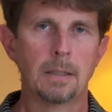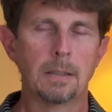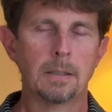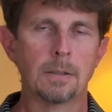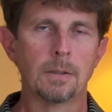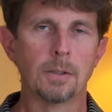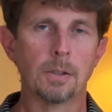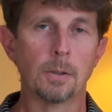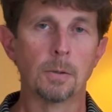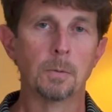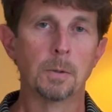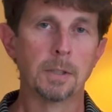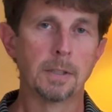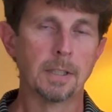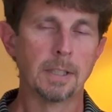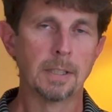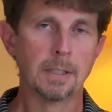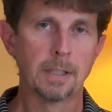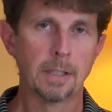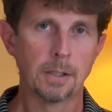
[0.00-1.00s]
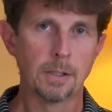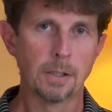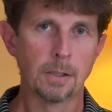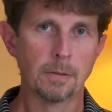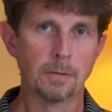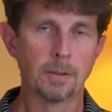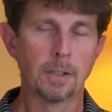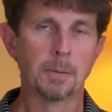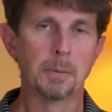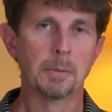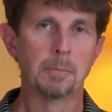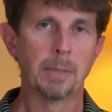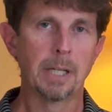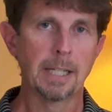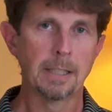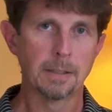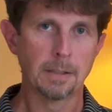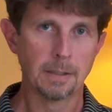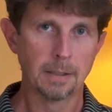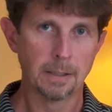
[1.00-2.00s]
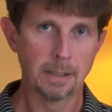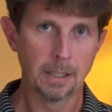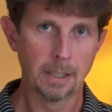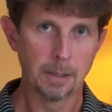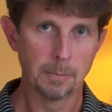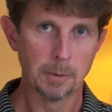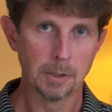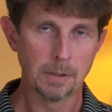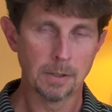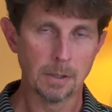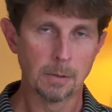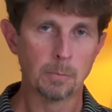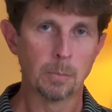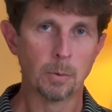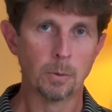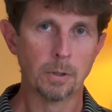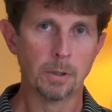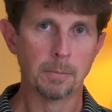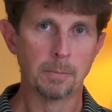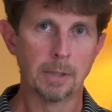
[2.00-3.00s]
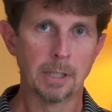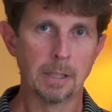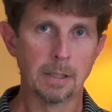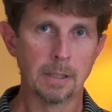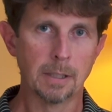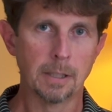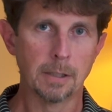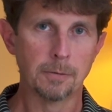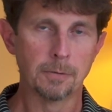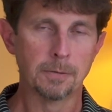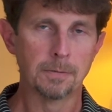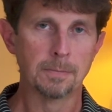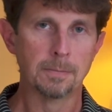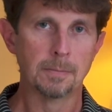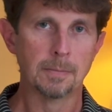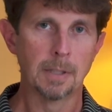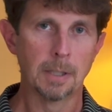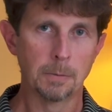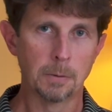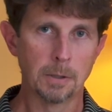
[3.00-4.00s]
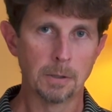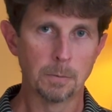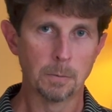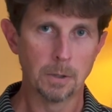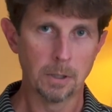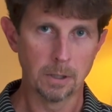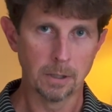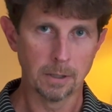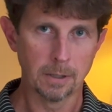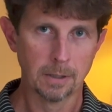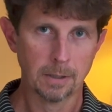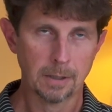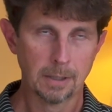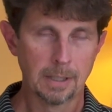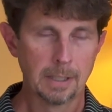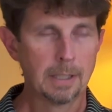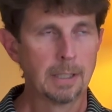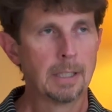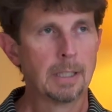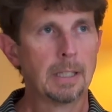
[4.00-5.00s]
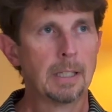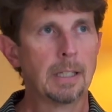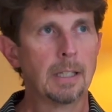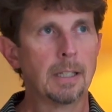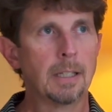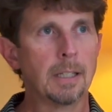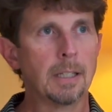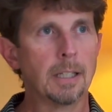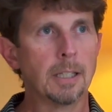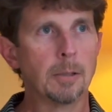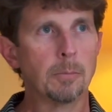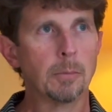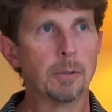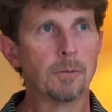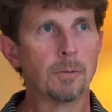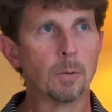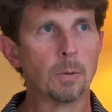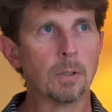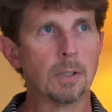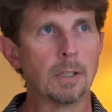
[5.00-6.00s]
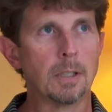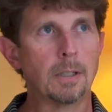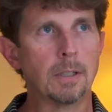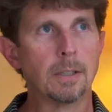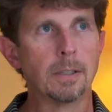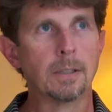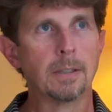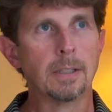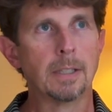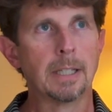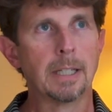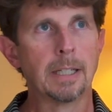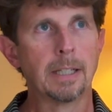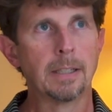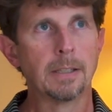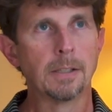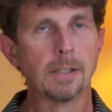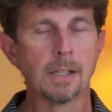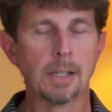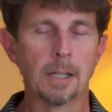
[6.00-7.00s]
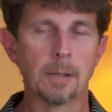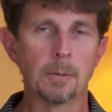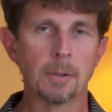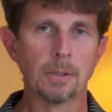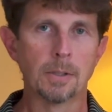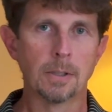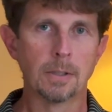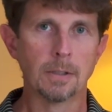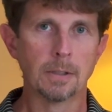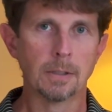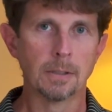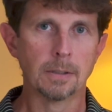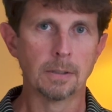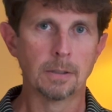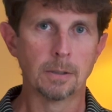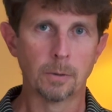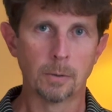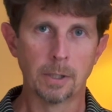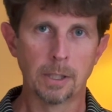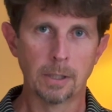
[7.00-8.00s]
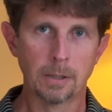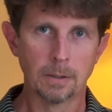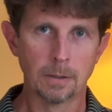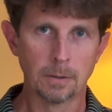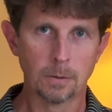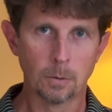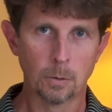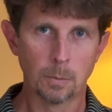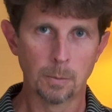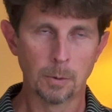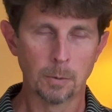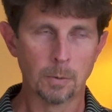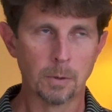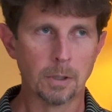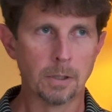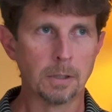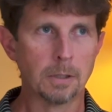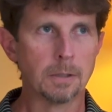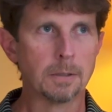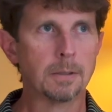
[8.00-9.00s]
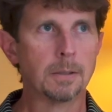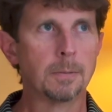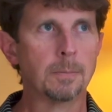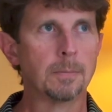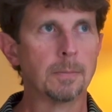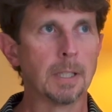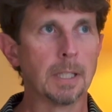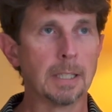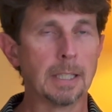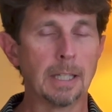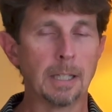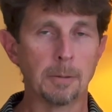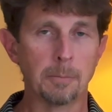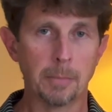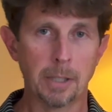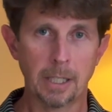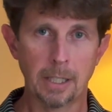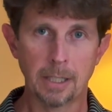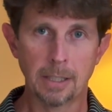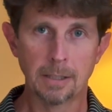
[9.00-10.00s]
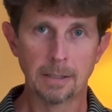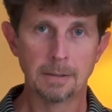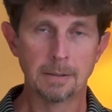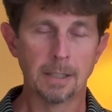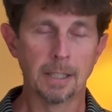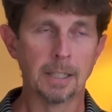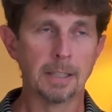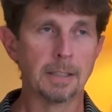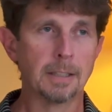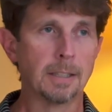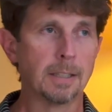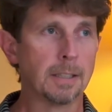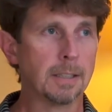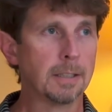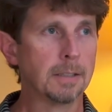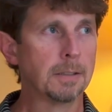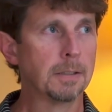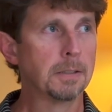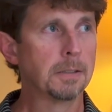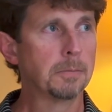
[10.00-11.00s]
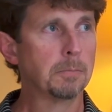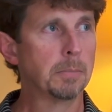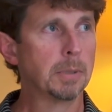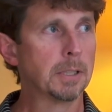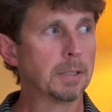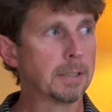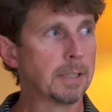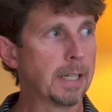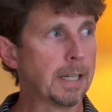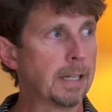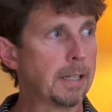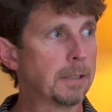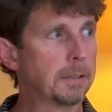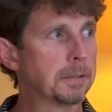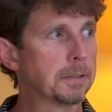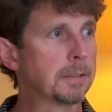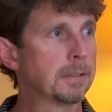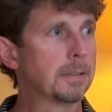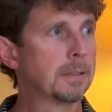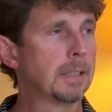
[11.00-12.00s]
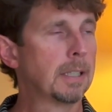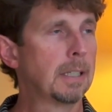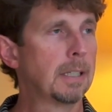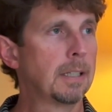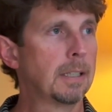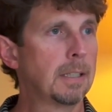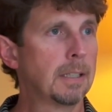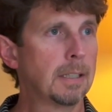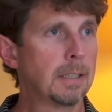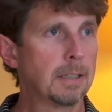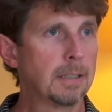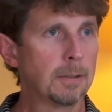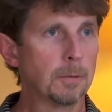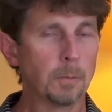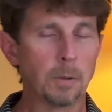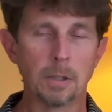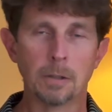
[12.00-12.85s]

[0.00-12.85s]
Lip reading: So with the intention of coming back to the game at some point in my life, I went to work. And before long, I had established a career in the corporate world. I'd gotten married, I had kids, built a house, went